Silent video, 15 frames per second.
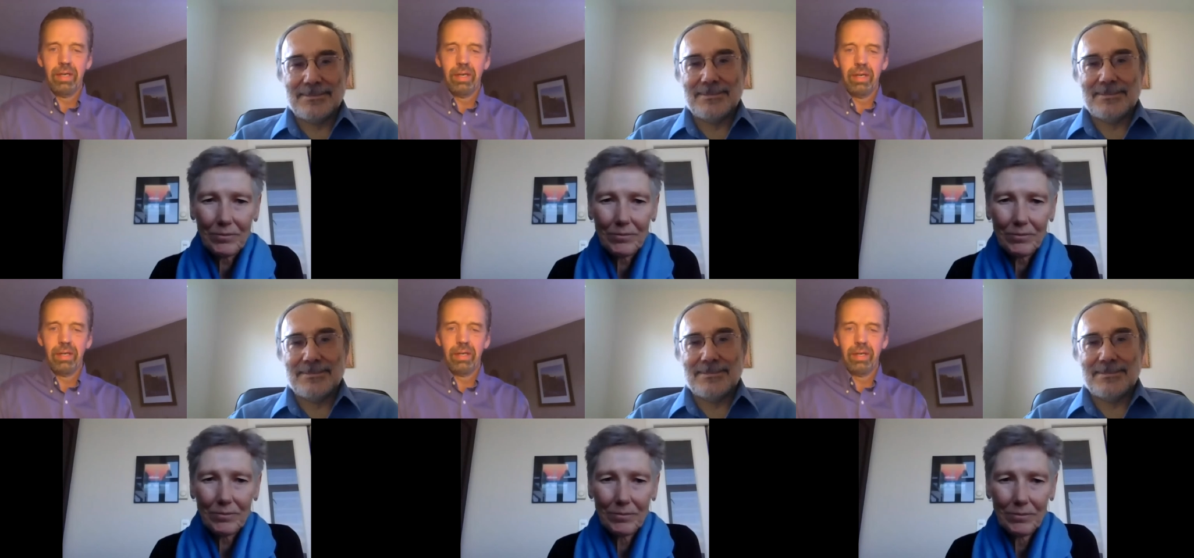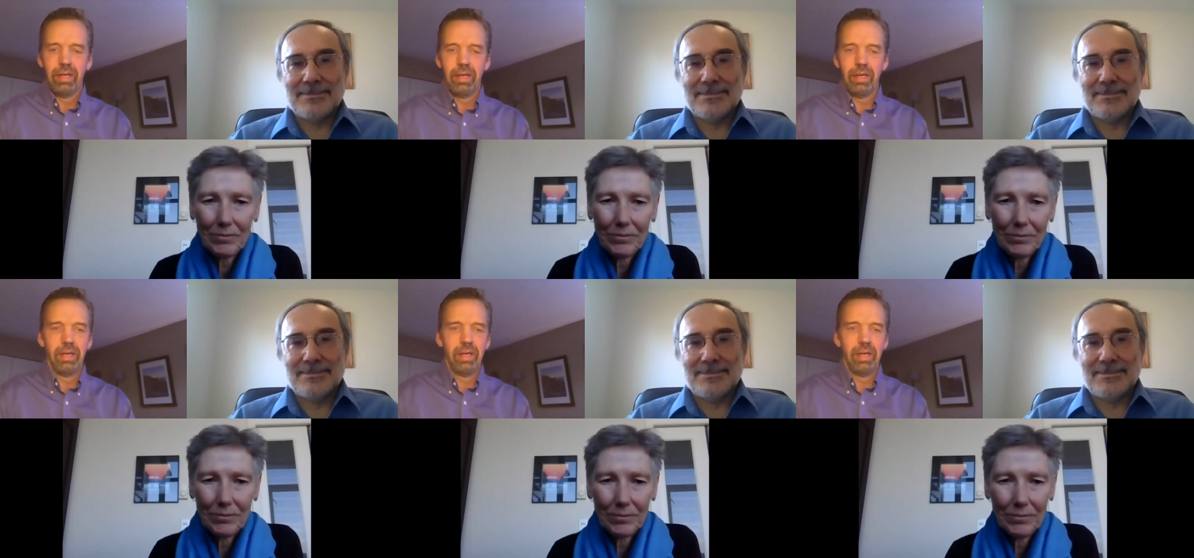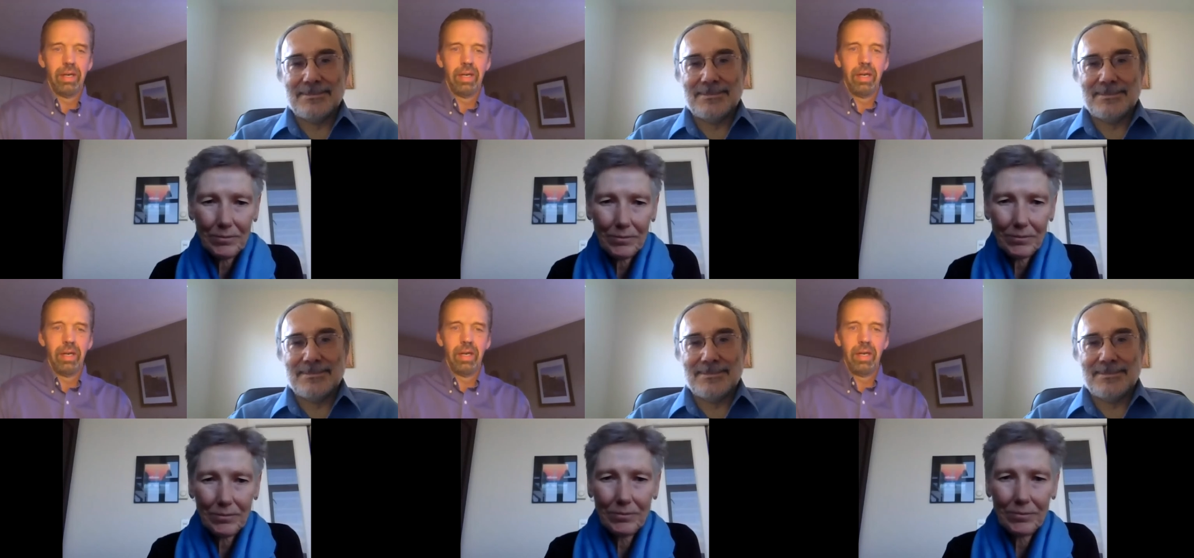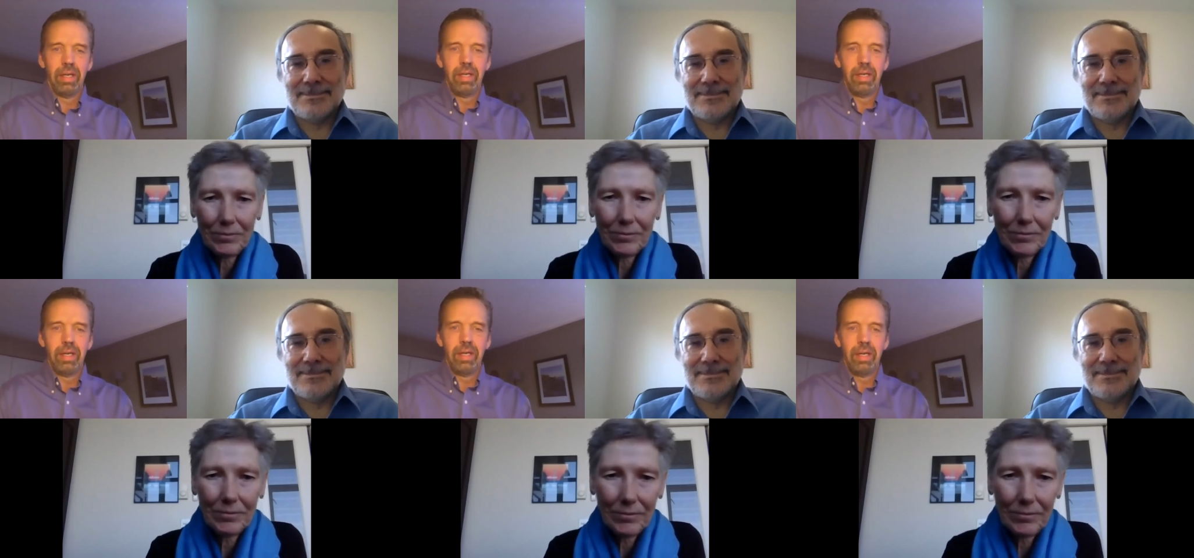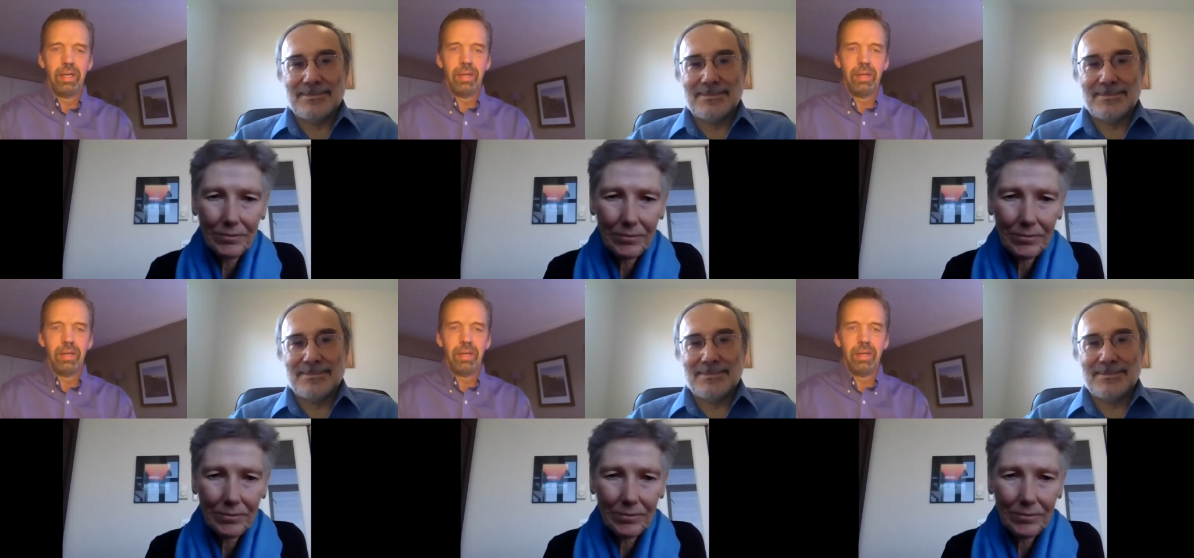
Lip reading: Nobody speaks.